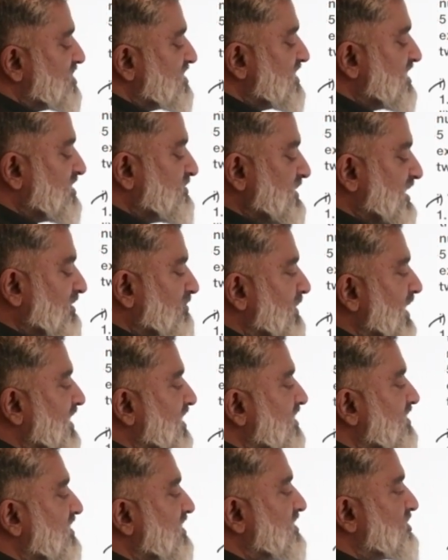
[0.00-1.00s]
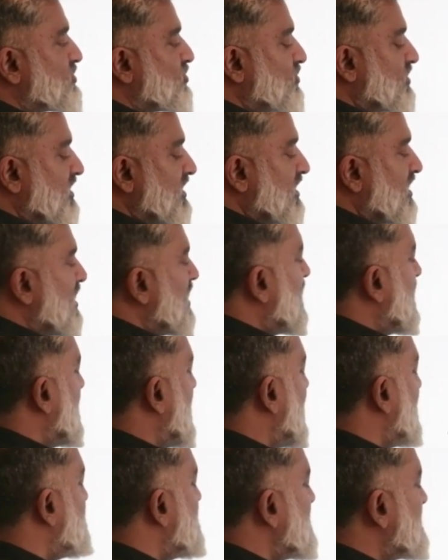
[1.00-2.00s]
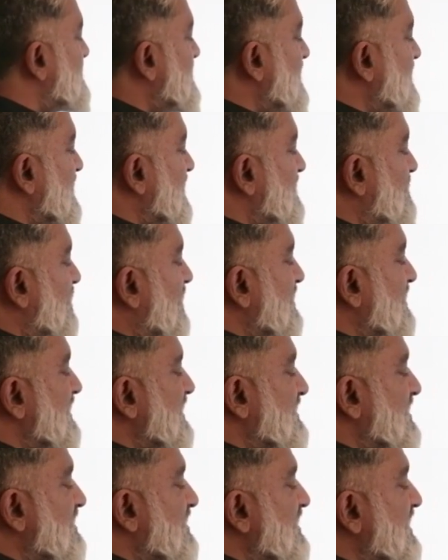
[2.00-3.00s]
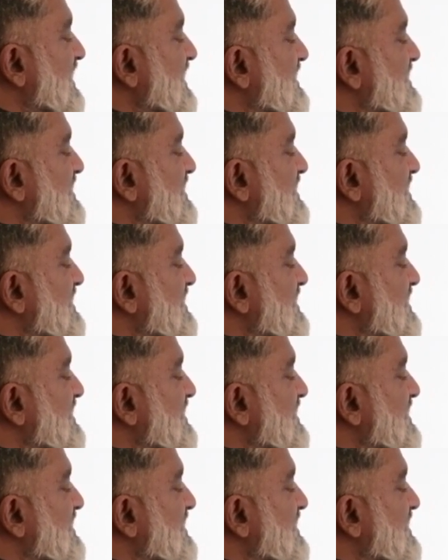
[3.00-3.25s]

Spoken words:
is being met in this story. Let me see this one. This is an easy